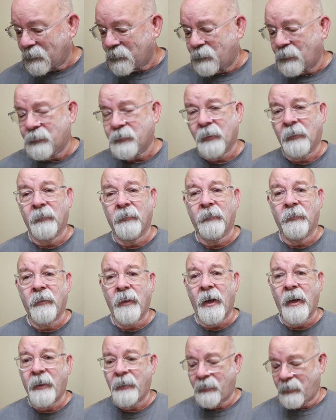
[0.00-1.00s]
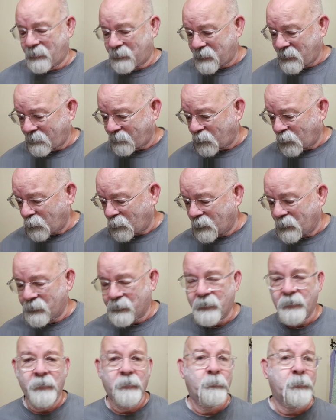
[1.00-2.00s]
there's a lot of different
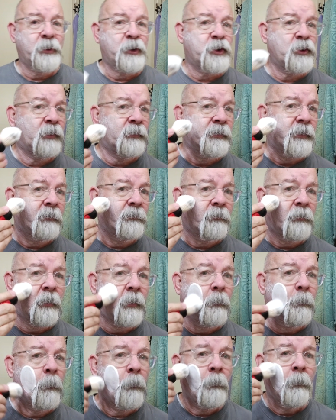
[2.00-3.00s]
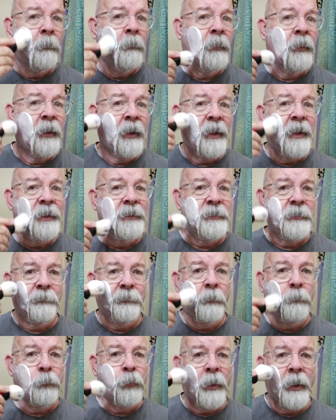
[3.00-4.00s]
ones to be choosing from in
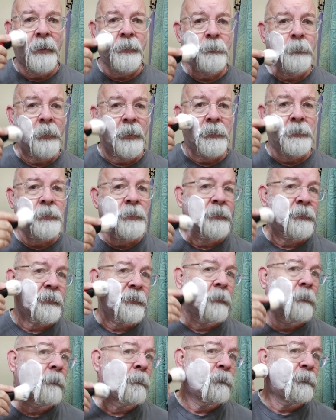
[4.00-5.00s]
different price ranges.